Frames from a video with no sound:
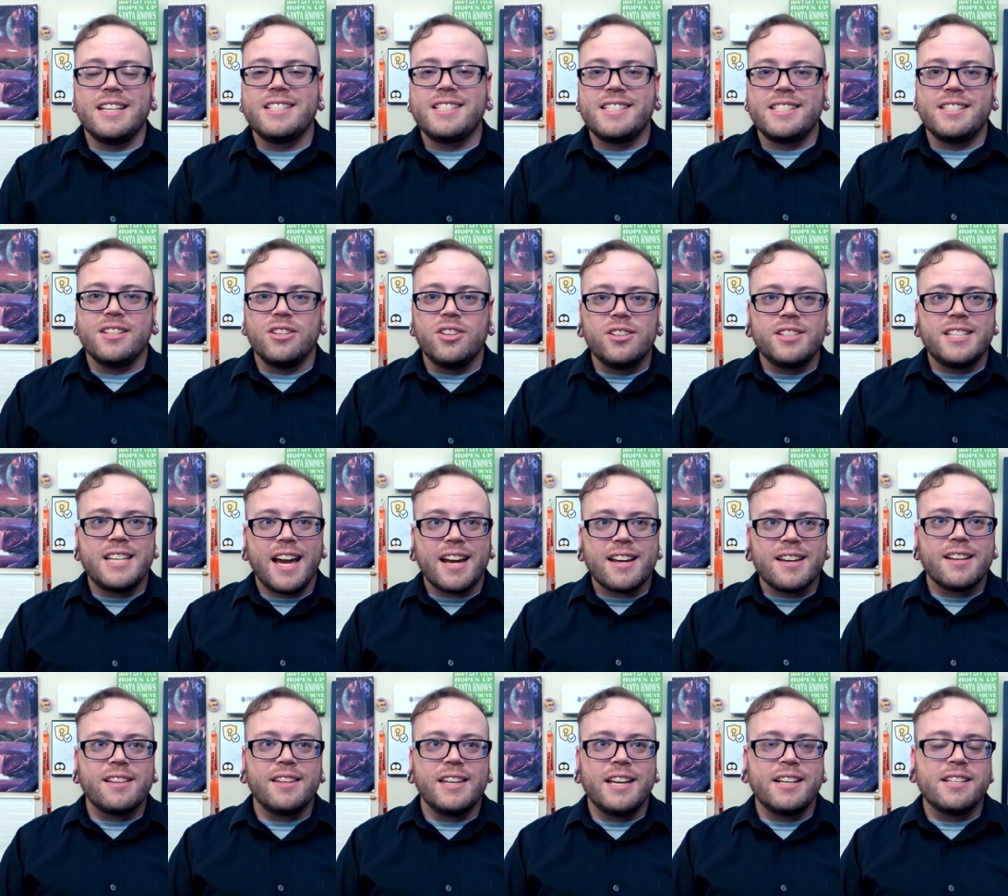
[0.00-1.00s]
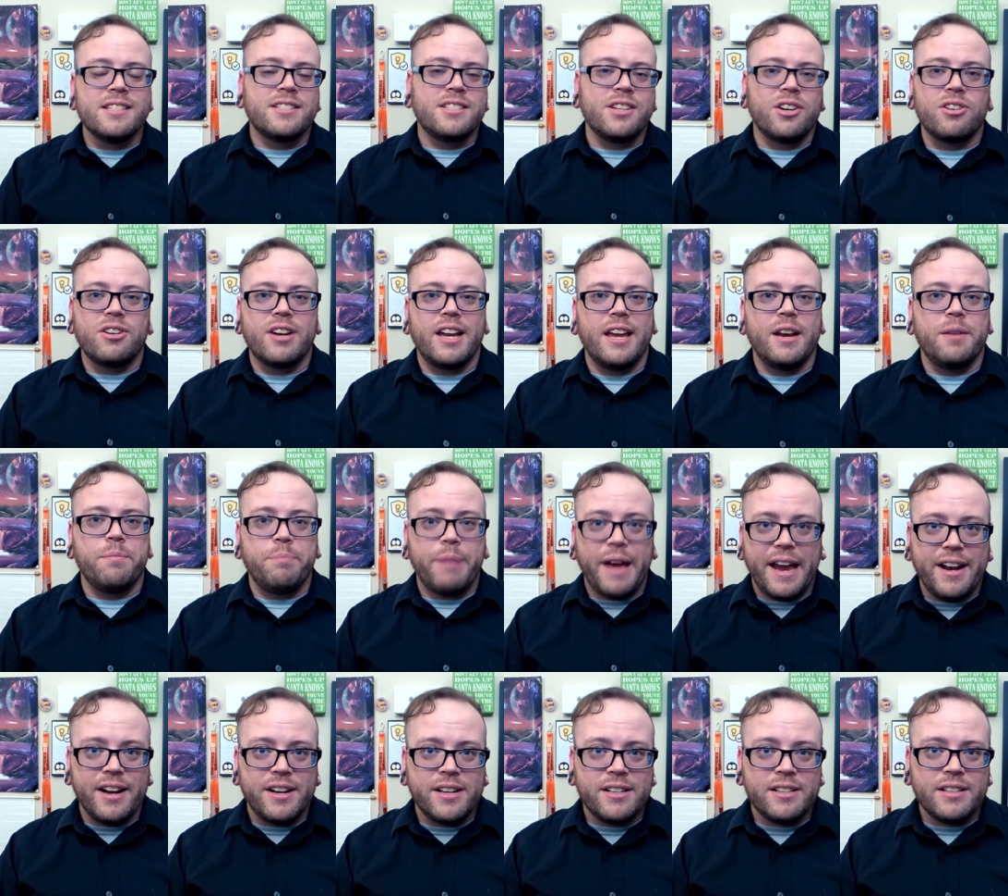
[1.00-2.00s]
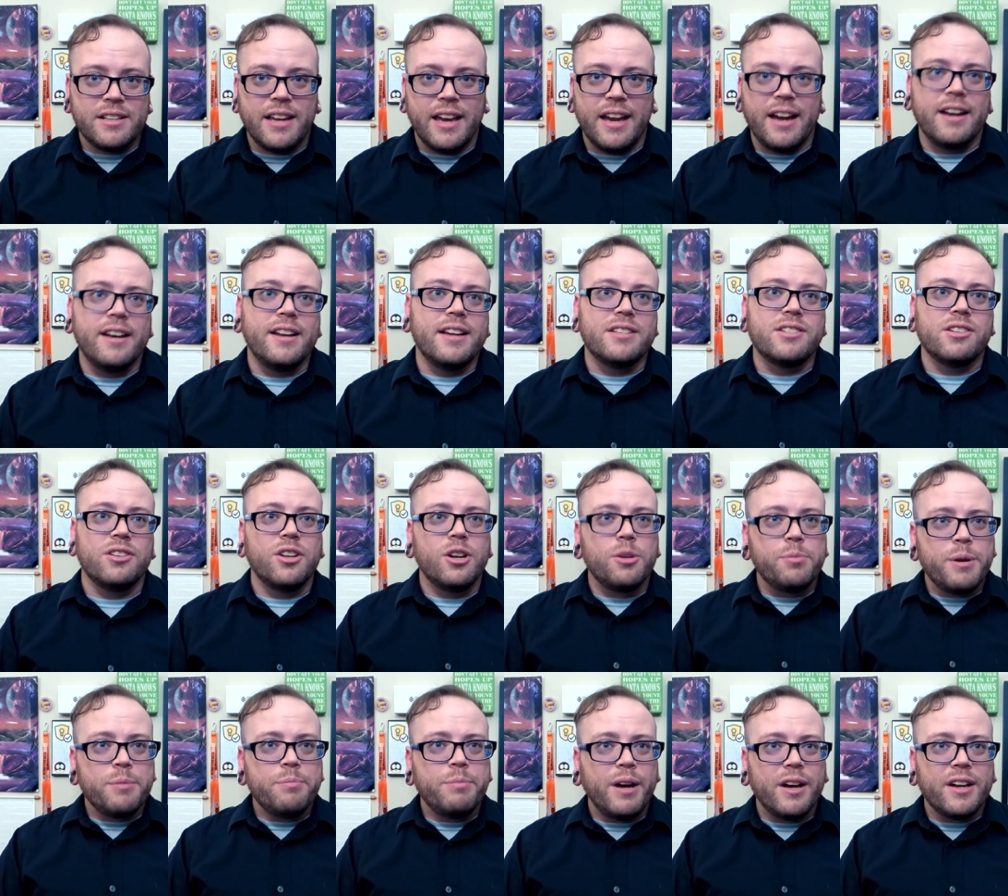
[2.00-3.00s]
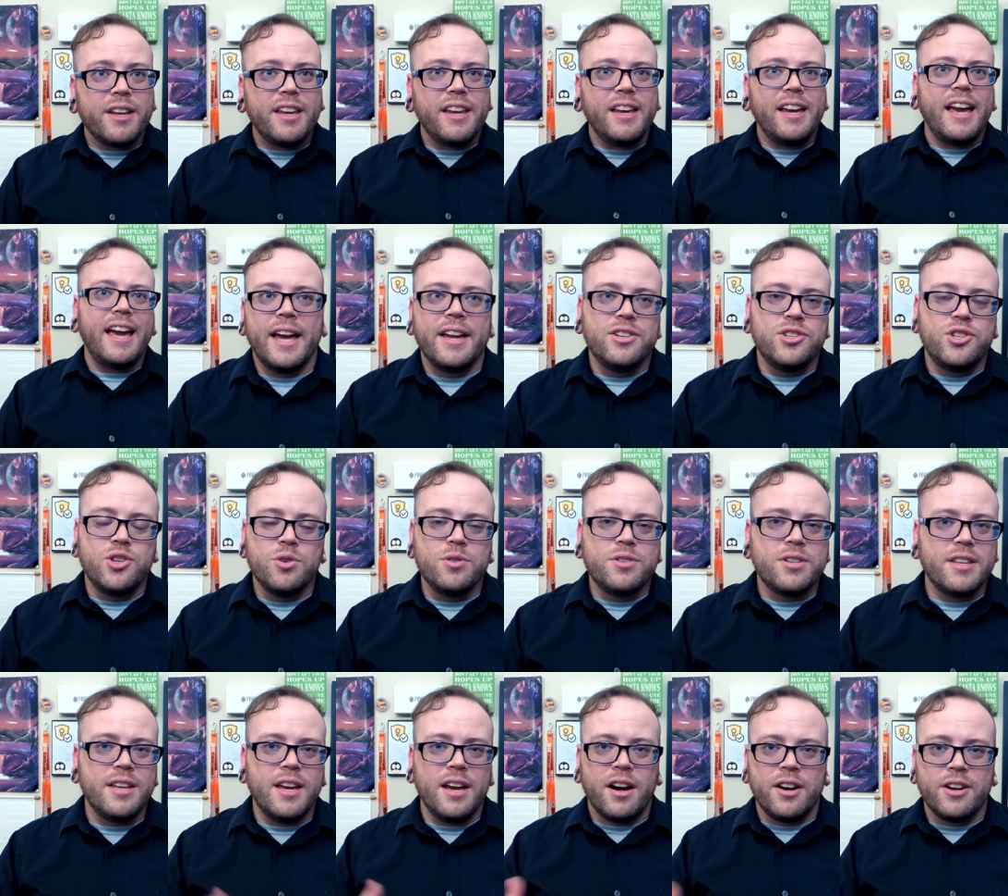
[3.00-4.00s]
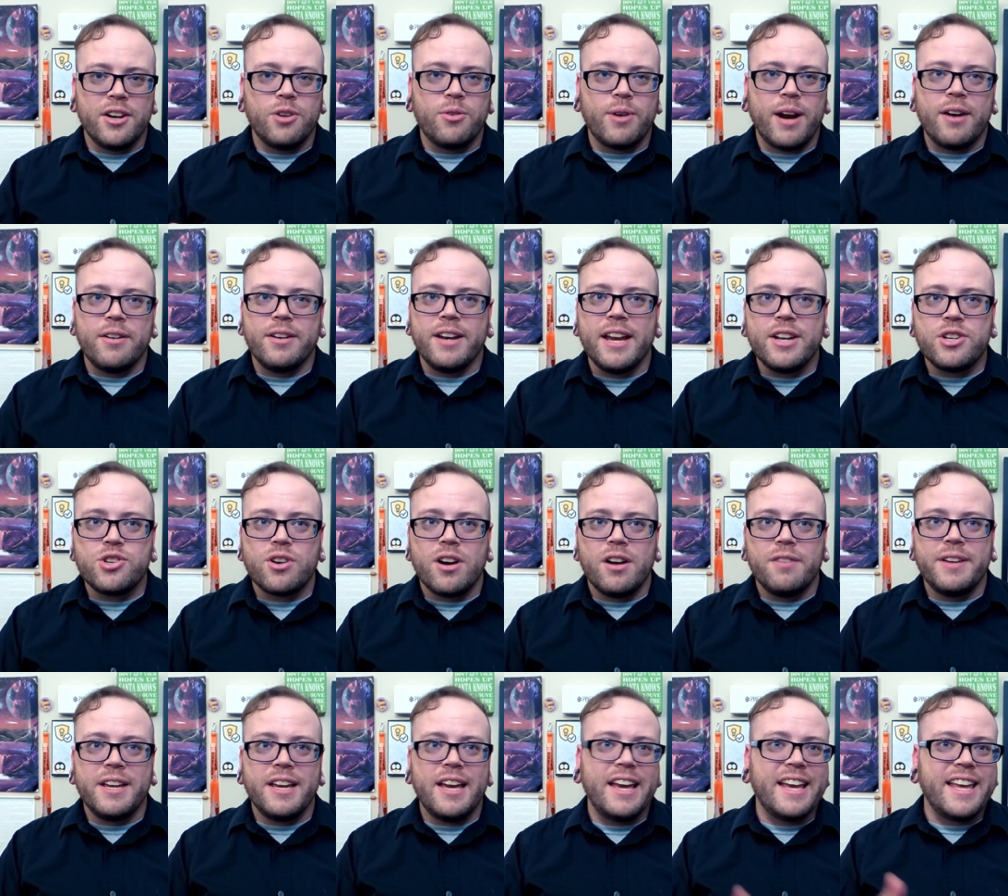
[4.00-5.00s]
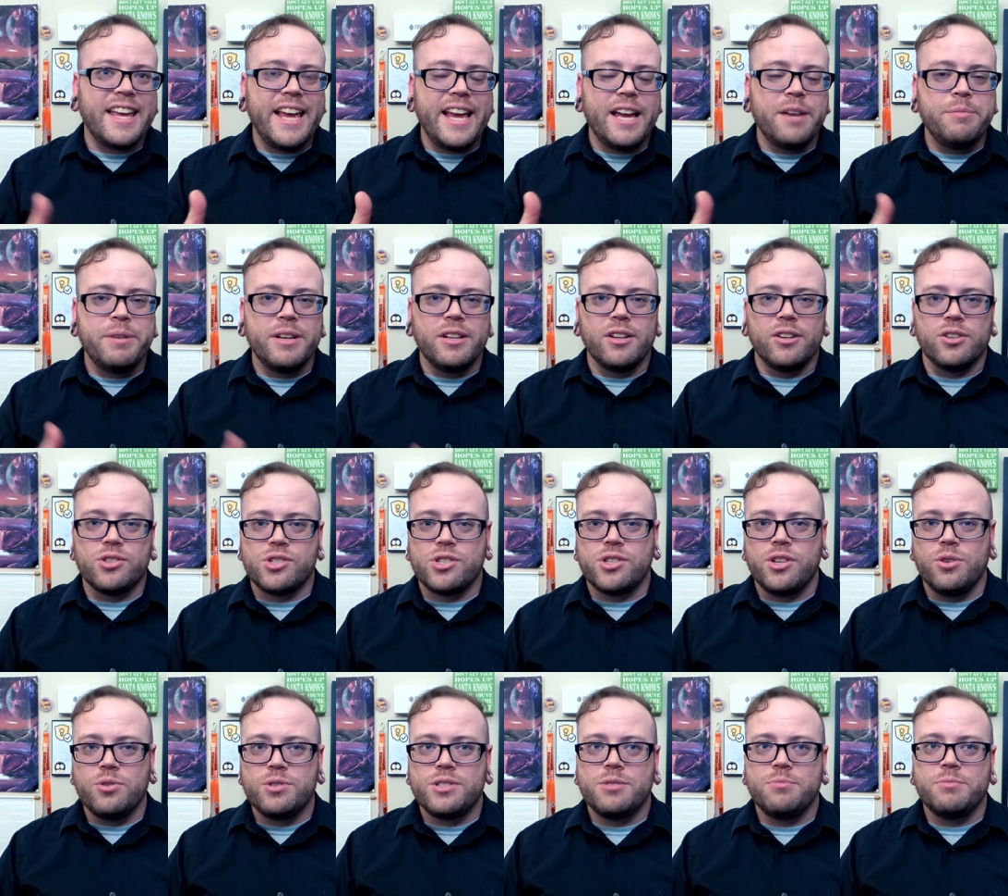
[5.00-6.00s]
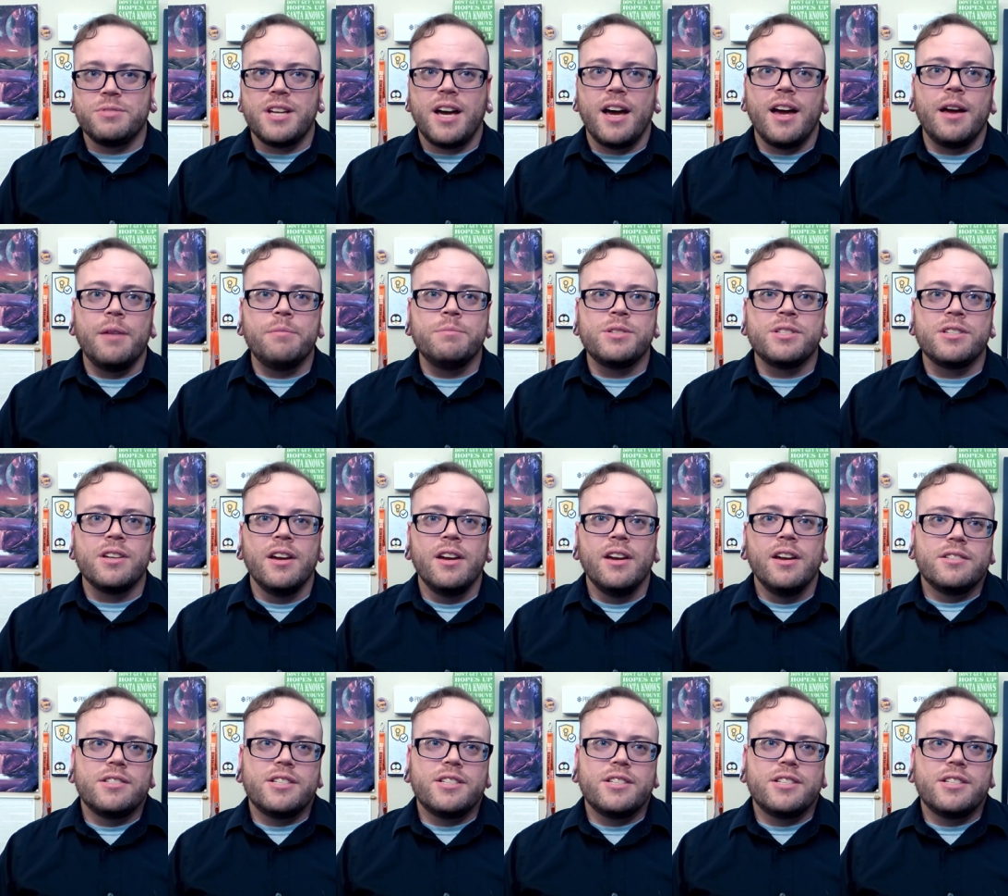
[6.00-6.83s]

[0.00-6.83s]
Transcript: is still technically considered in beta, and it's a little bit buggy, and due to the onion routed nature of it, it can be a little slow sometimes.